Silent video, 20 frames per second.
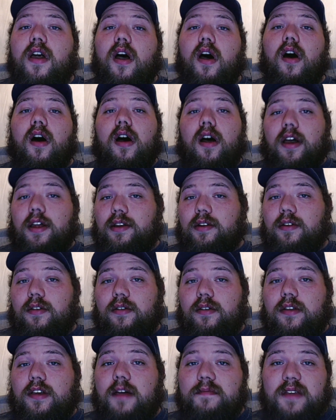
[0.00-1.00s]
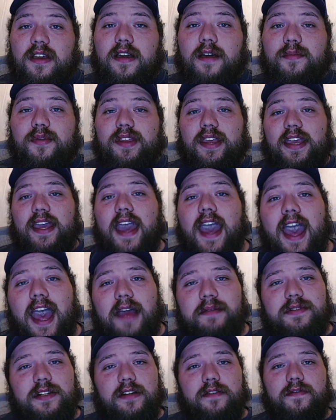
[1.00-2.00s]
on coming up with a
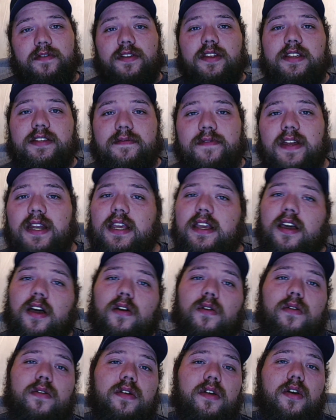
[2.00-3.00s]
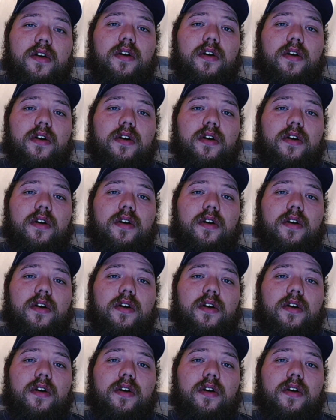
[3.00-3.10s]
caption for this video